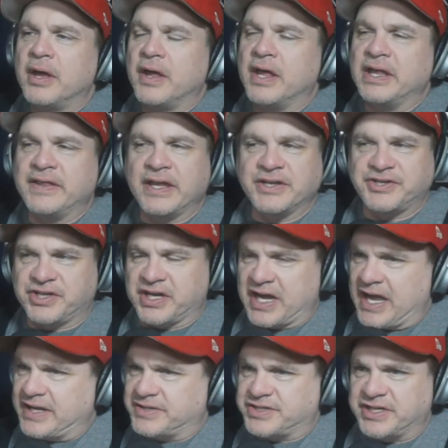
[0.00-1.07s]
then she
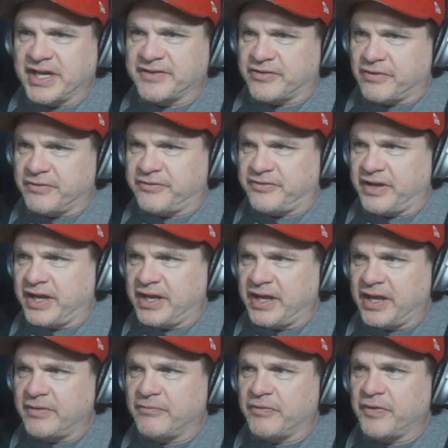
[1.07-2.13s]
gets her seed
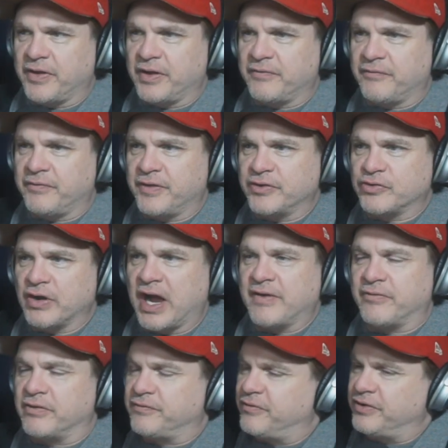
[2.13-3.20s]
in for the
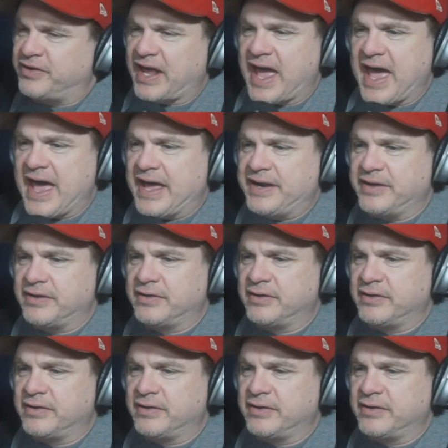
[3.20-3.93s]
driver, for Dad.